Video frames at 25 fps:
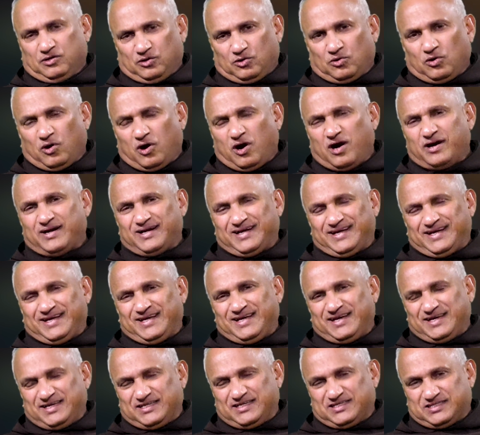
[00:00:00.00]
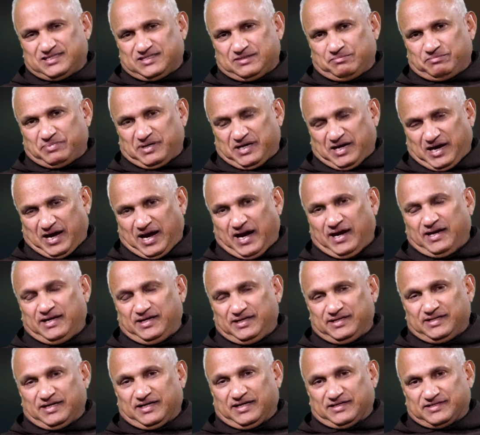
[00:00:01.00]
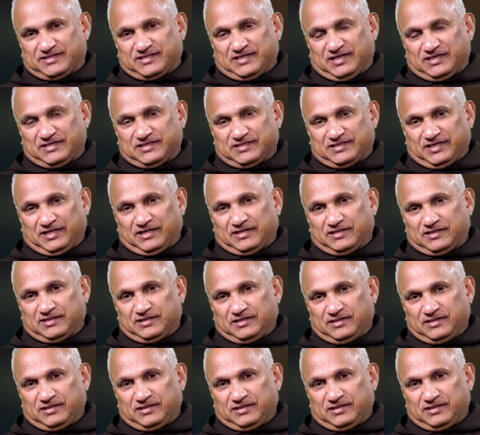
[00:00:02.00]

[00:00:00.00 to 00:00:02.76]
God is behind that sunset.